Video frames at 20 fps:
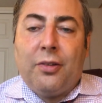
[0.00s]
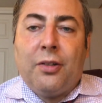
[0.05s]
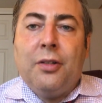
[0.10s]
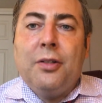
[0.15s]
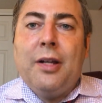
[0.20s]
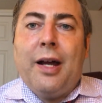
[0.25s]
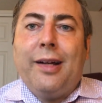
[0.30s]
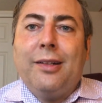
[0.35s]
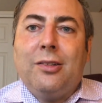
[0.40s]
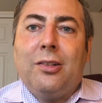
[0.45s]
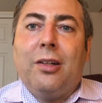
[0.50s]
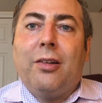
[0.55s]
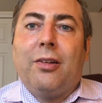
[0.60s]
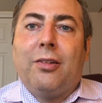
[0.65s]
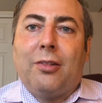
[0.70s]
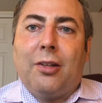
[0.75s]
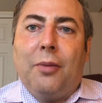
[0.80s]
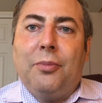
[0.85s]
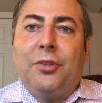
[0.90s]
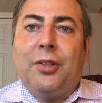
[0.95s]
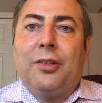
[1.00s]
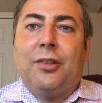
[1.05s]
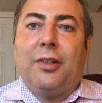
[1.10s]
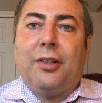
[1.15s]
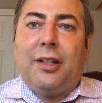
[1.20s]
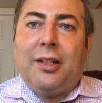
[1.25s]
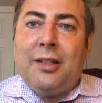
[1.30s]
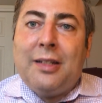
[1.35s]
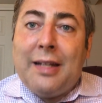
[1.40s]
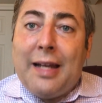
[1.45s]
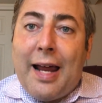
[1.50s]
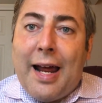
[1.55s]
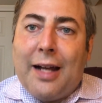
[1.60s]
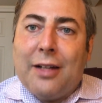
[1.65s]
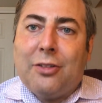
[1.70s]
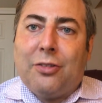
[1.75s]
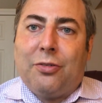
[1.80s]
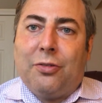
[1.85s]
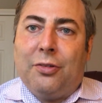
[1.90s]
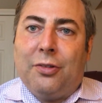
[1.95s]
They're not just subject to the
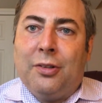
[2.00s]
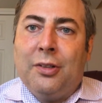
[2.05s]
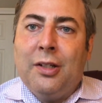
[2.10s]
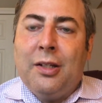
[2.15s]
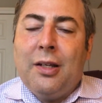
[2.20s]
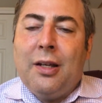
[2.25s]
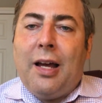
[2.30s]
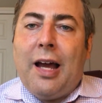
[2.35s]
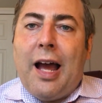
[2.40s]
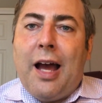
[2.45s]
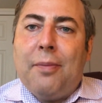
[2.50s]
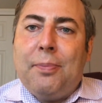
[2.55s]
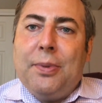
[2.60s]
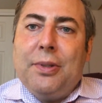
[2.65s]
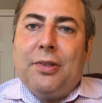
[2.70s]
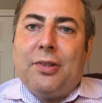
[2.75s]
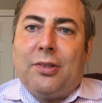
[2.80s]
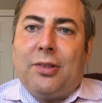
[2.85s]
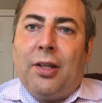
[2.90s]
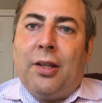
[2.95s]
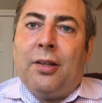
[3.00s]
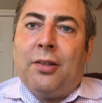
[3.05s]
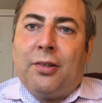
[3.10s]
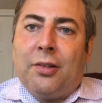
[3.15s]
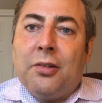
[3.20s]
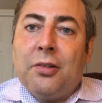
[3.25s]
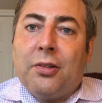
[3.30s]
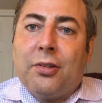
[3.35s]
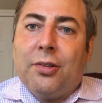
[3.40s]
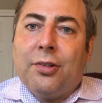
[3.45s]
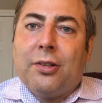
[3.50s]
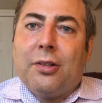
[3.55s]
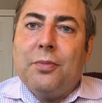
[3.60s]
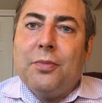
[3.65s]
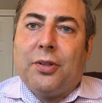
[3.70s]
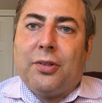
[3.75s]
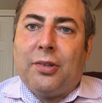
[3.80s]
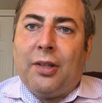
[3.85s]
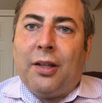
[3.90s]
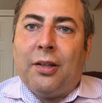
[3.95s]
natural happenstance and
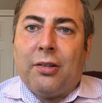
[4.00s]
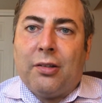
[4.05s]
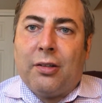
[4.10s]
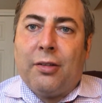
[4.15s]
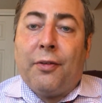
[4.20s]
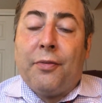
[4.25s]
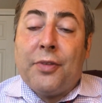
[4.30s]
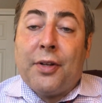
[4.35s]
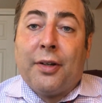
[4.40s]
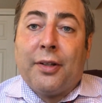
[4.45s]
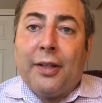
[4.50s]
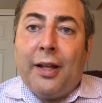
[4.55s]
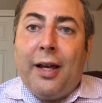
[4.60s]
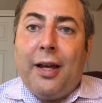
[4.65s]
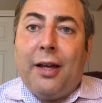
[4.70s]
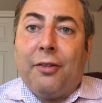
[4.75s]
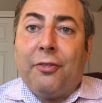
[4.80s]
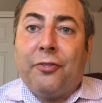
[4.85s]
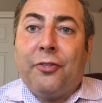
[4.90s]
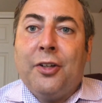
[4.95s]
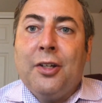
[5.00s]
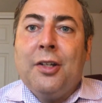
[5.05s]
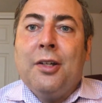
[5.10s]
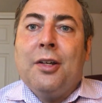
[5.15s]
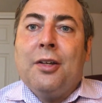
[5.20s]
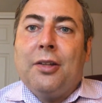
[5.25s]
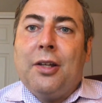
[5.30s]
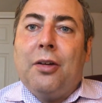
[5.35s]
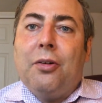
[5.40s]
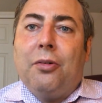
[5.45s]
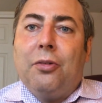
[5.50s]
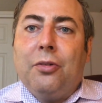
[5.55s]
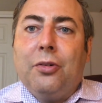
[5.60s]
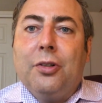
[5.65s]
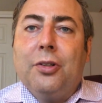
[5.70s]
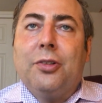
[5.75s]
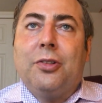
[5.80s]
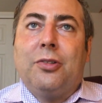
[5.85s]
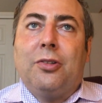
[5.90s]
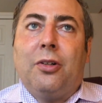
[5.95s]
circumstances of their life. They
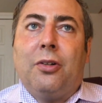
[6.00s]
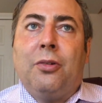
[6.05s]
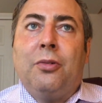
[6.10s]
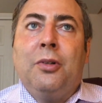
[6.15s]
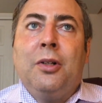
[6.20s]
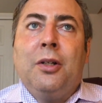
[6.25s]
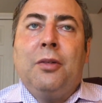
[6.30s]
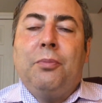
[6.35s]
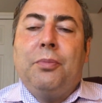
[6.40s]
also,